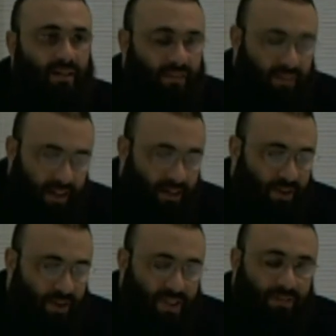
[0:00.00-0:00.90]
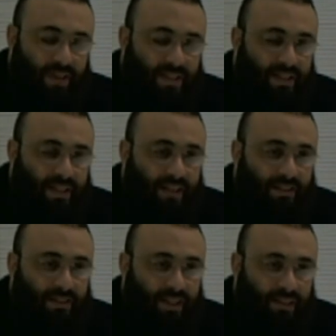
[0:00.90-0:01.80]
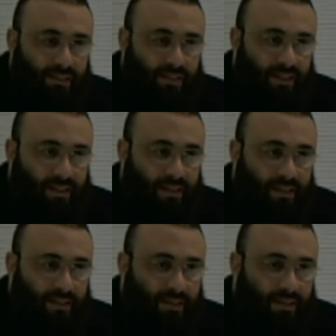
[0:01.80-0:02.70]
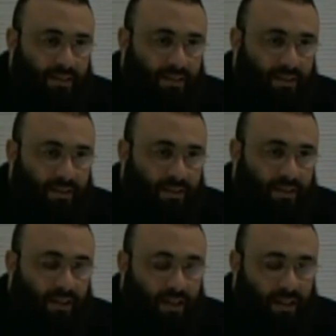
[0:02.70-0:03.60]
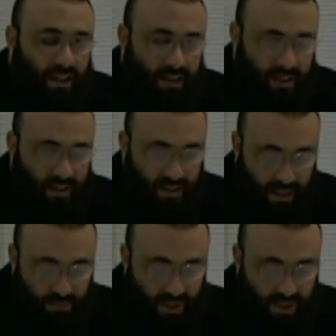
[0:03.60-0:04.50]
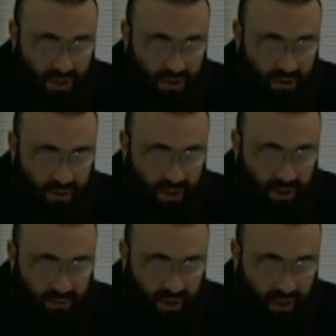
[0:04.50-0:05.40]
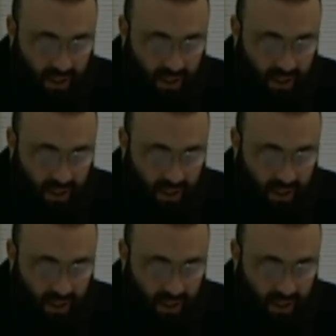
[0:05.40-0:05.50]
think of yourself as entitled to anything. There is not much that you grieve